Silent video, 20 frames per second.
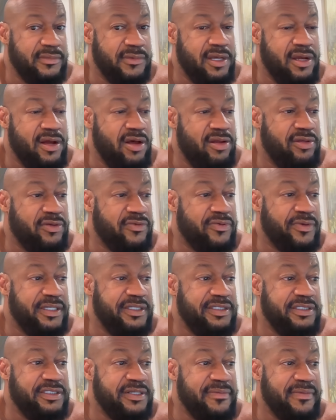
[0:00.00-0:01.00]
all the
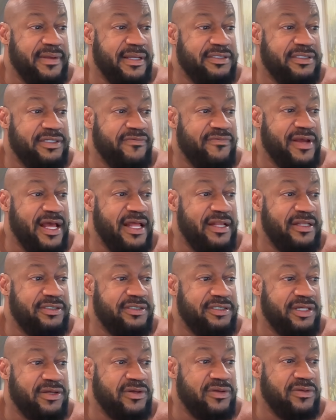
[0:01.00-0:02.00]
crazy domestic violence
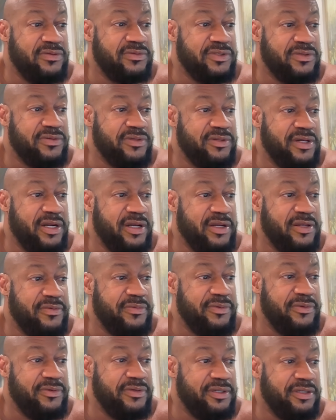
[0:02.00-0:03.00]
that goes on in our
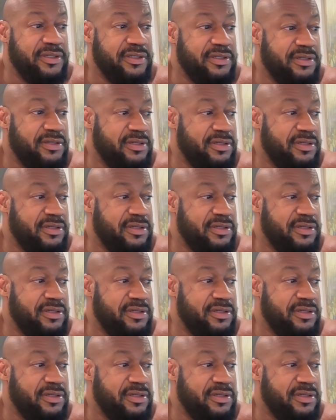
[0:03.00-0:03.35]
community.